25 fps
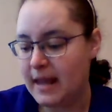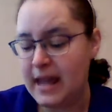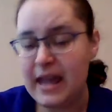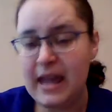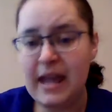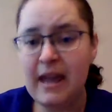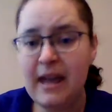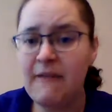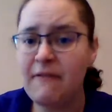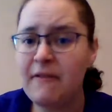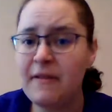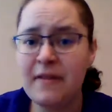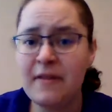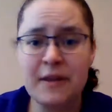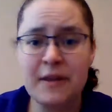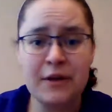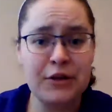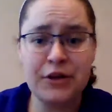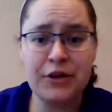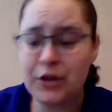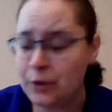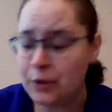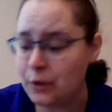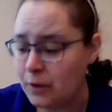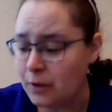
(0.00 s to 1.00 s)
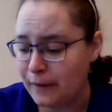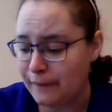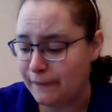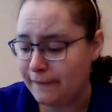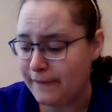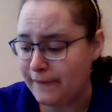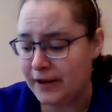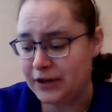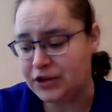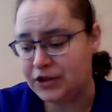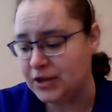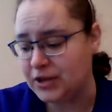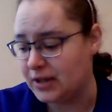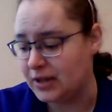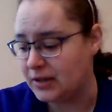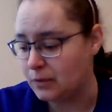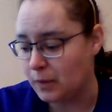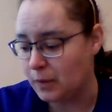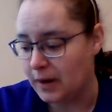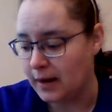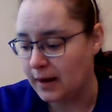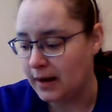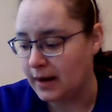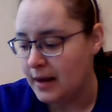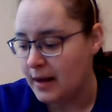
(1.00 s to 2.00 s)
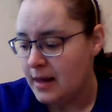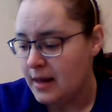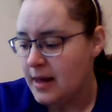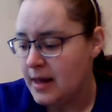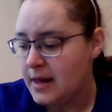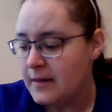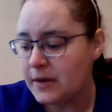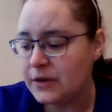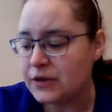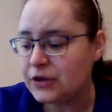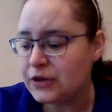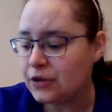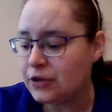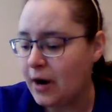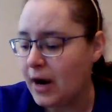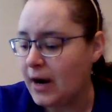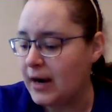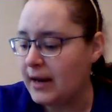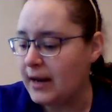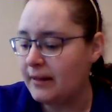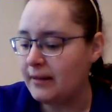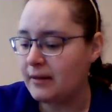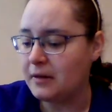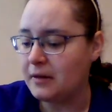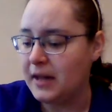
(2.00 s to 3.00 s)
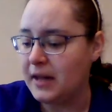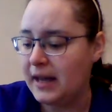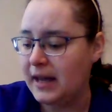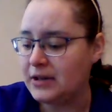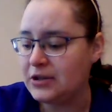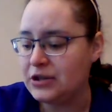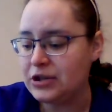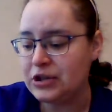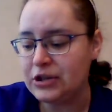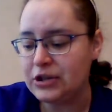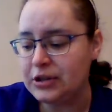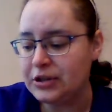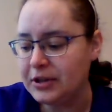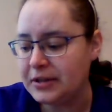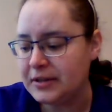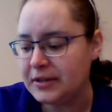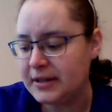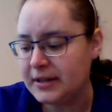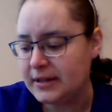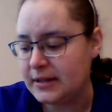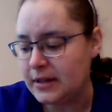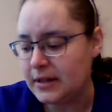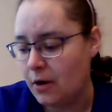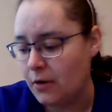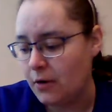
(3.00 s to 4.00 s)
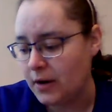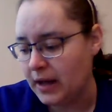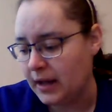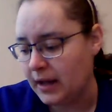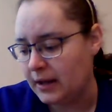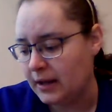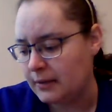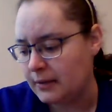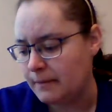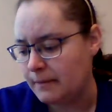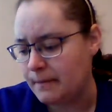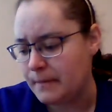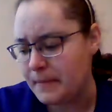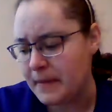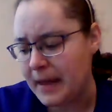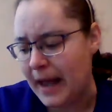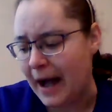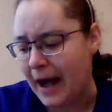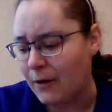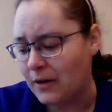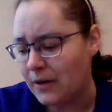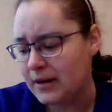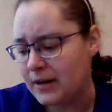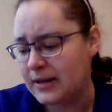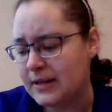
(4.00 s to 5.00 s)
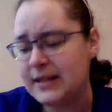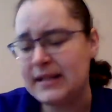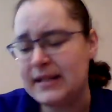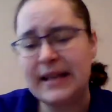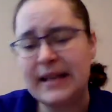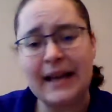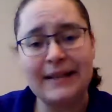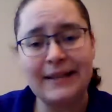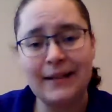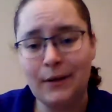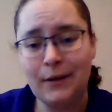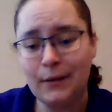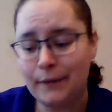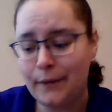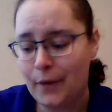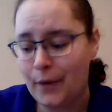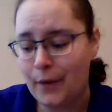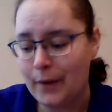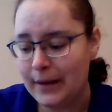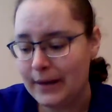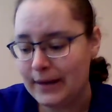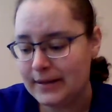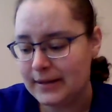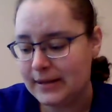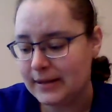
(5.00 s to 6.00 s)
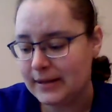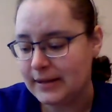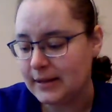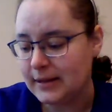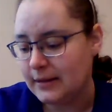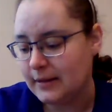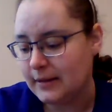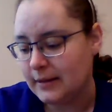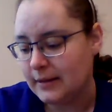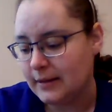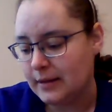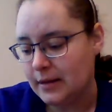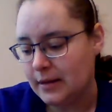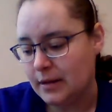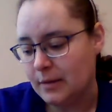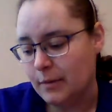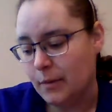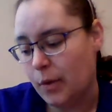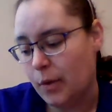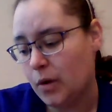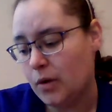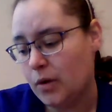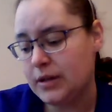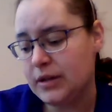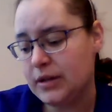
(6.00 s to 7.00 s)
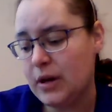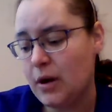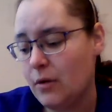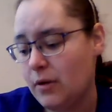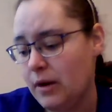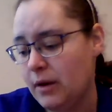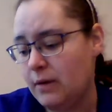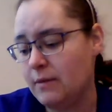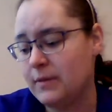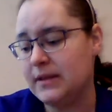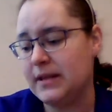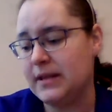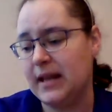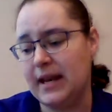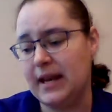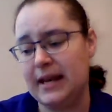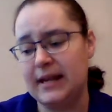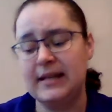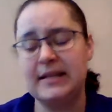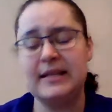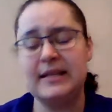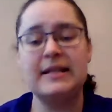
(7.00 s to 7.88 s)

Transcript: Even the tuna fish didn't work. The scrawny little kitten just looked at Tony and meowed in a sad little voice. Poor Tony was getting